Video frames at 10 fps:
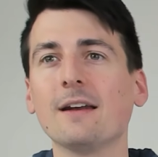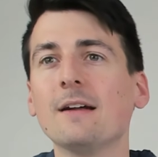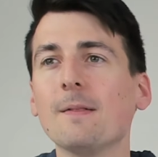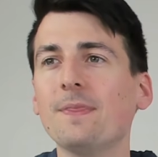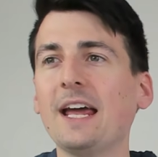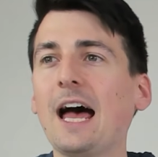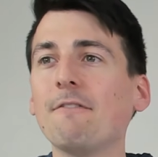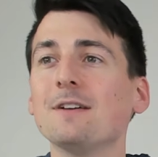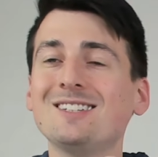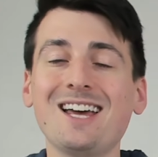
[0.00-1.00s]
They have
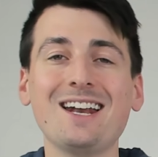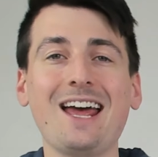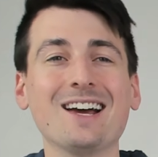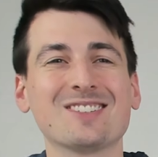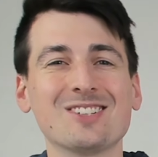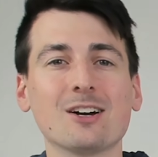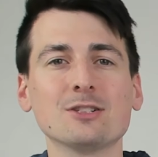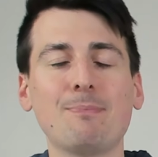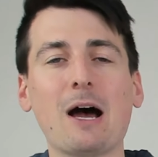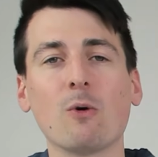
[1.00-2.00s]
10x suction
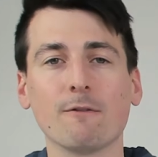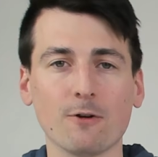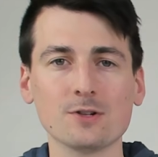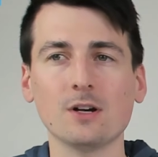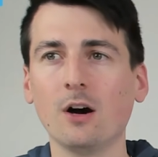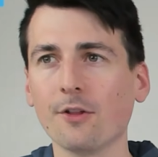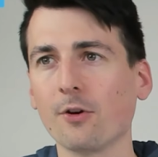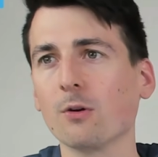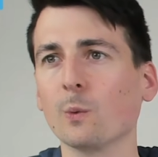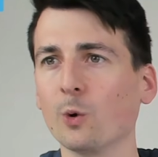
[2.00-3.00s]
power versus other
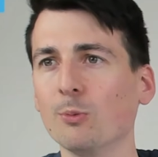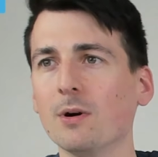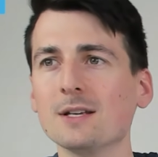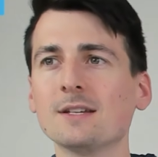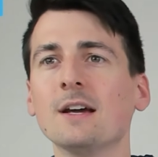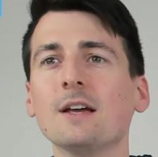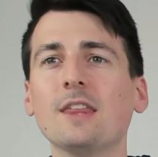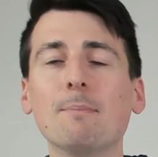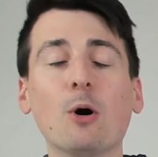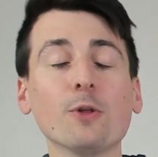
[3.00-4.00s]
Roombas. They
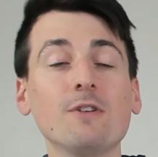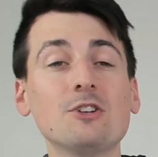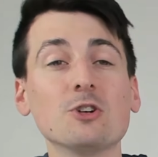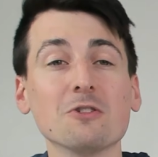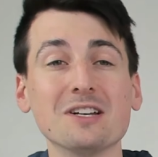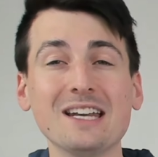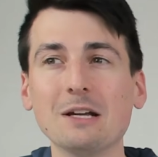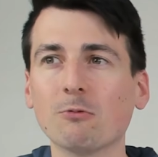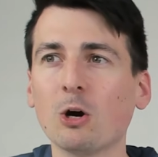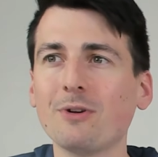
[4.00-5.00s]
both feature neat
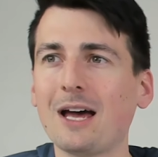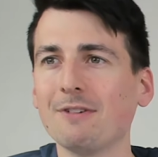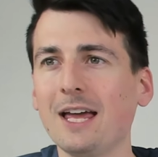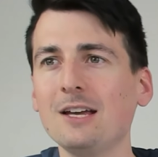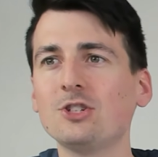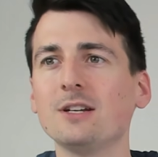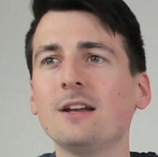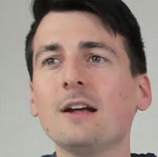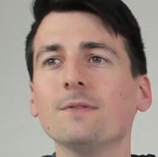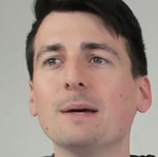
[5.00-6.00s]
row navigation.
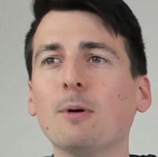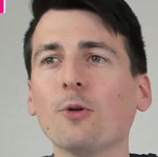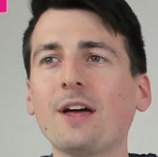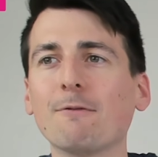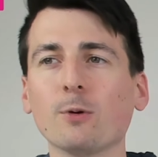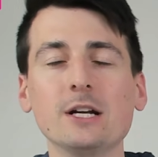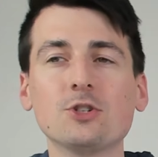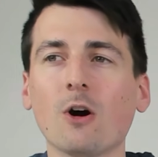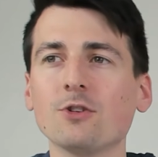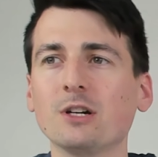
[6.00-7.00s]
They both have
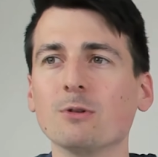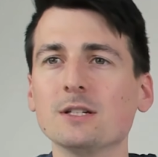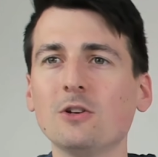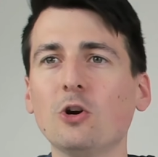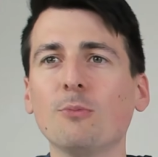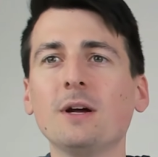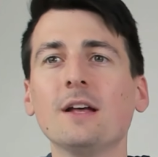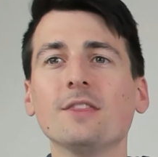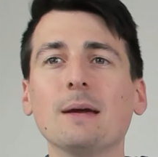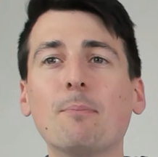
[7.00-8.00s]
recharge and resume.
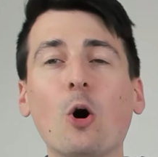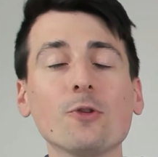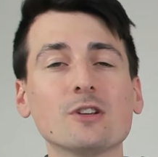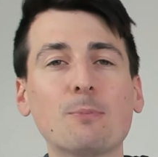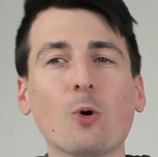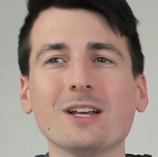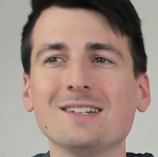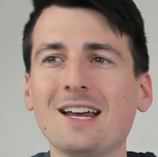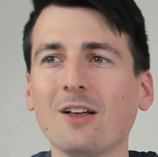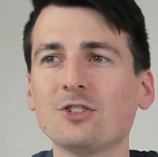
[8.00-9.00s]
They both support
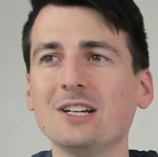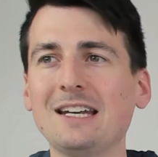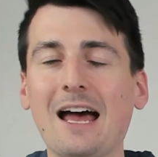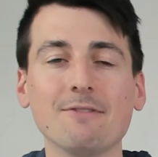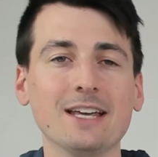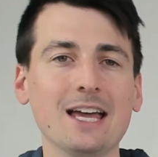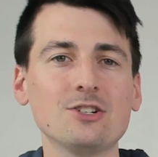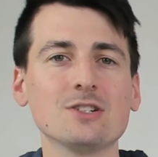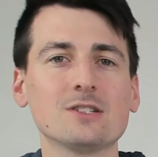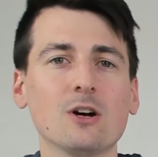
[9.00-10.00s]
intelligent navigation.
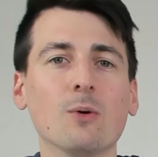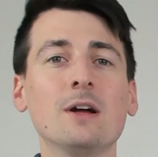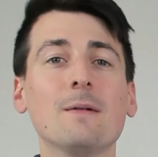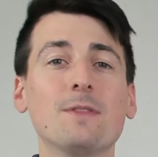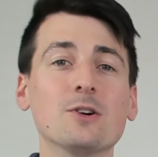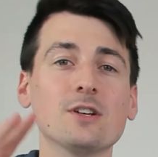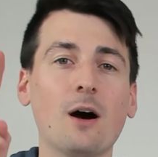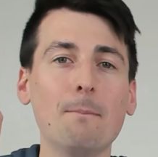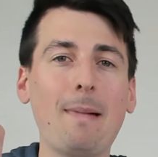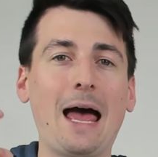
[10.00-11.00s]
So there's a
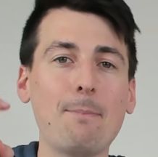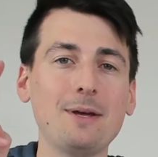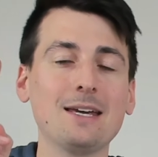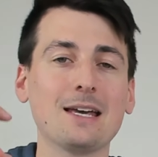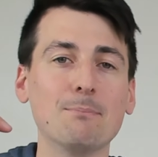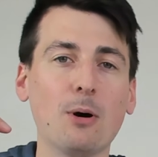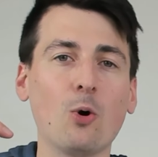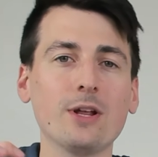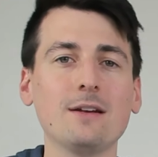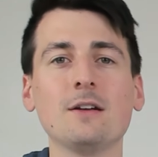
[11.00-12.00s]
mapping
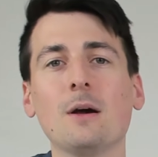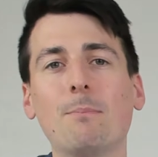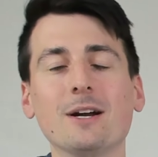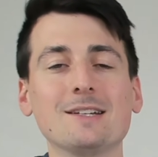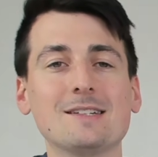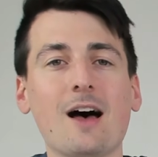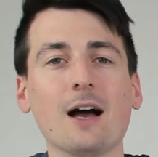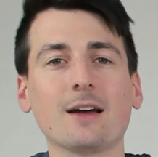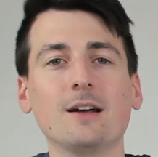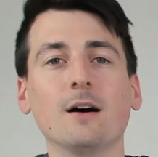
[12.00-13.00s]
component, but it's not
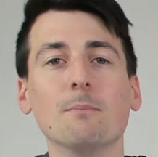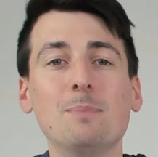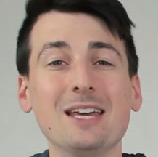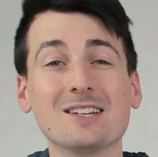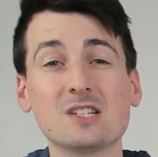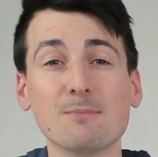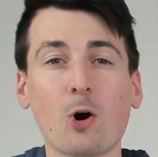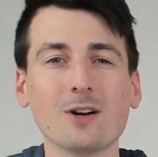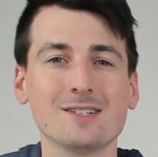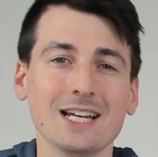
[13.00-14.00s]
gonna be as smart as
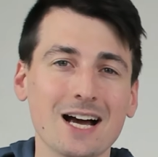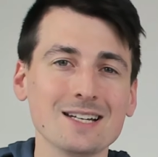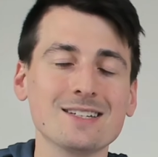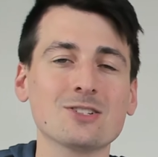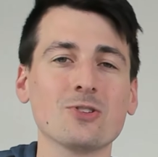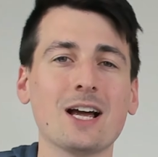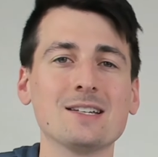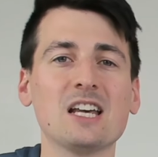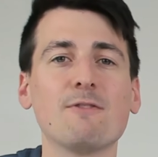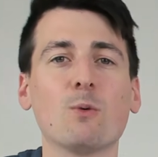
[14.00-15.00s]
the i6 or the
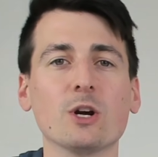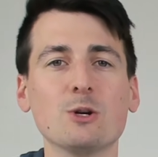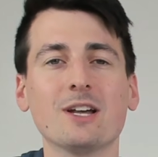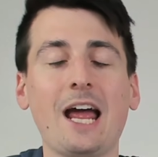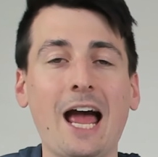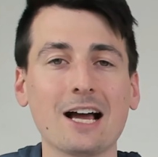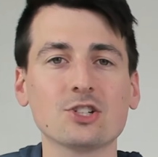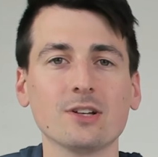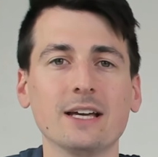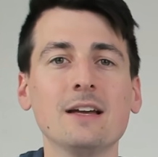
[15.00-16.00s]
i7 where you can
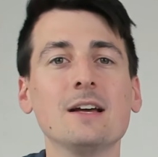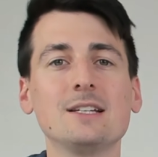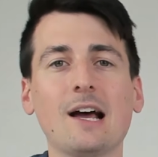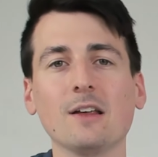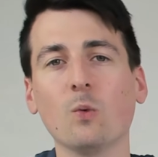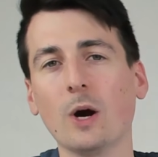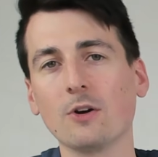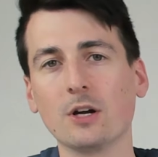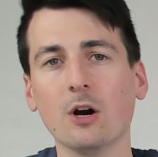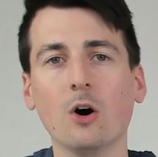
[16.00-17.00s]
actually tell it where to
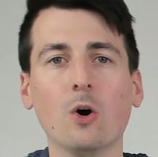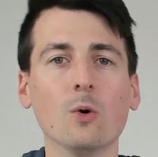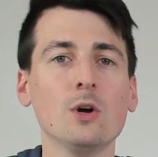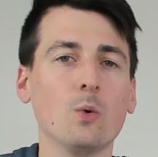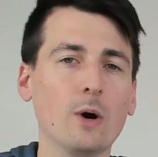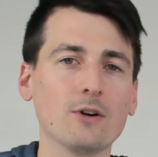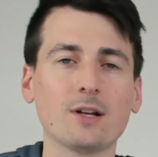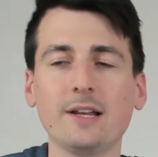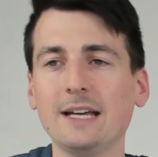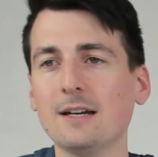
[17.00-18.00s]
go, where to
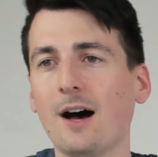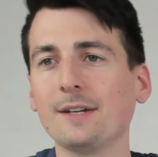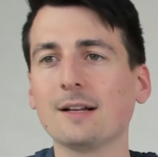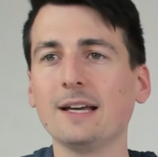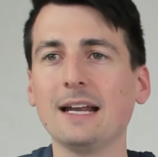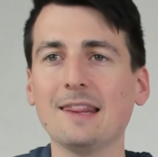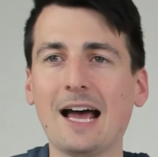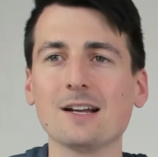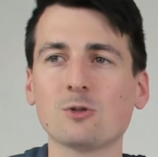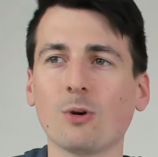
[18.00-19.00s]
clean, not to clean, that
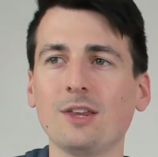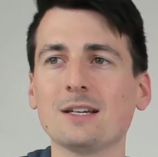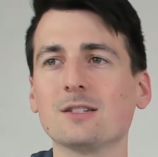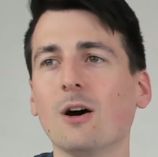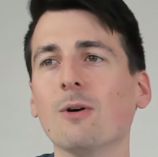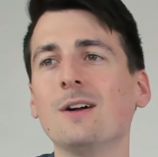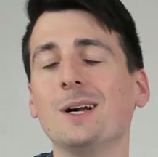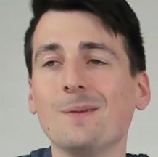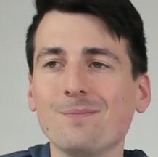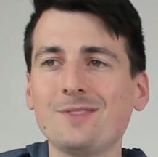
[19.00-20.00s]
sort of thing. So
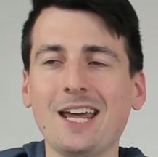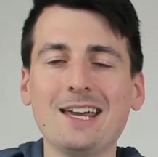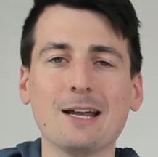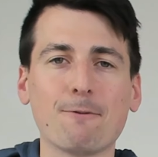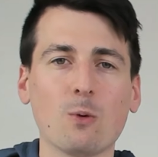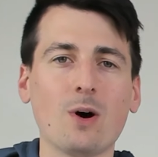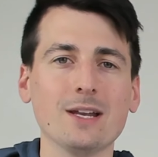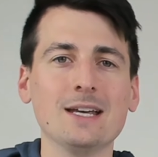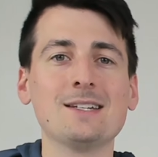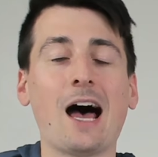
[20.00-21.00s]
take it for what it is.
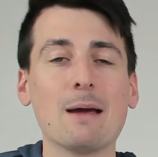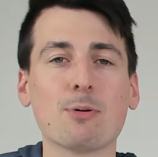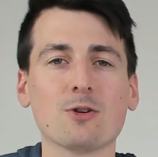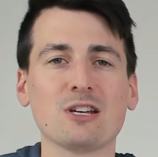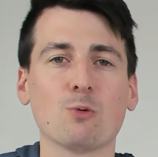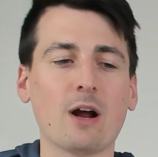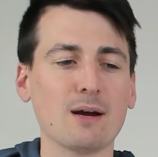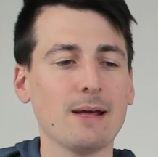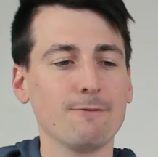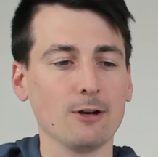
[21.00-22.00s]
I personally would recommend,
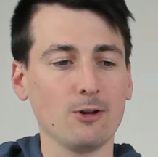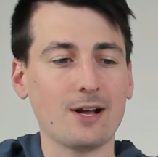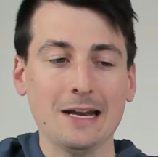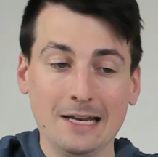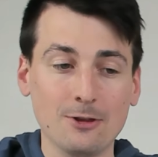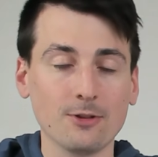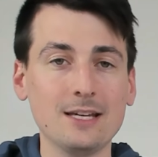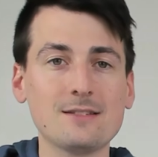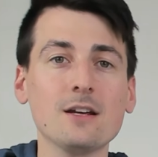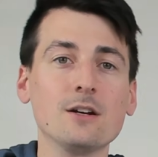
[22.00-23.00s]
if you're looking at either of these,
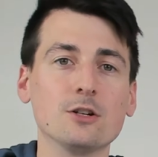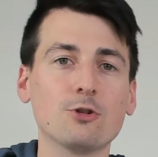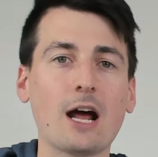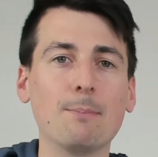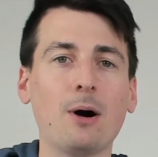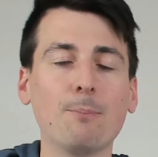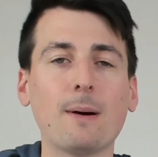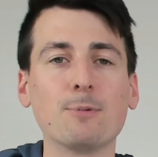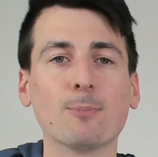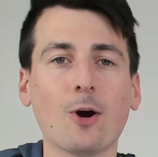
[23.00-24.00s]
to try to bump up your
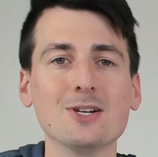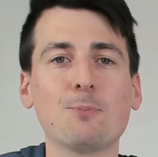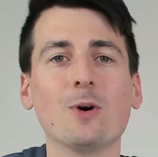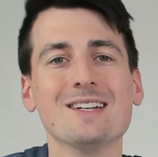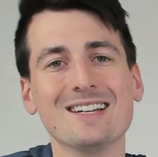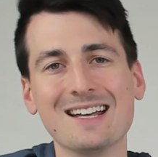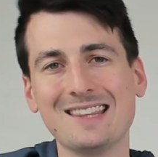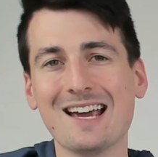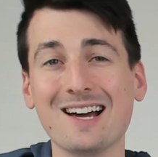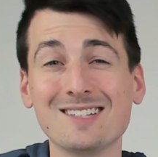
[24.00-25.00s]
price point to get the
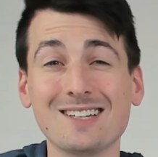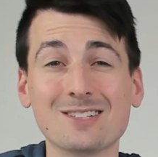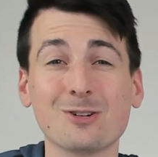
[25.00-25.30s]
i6 or the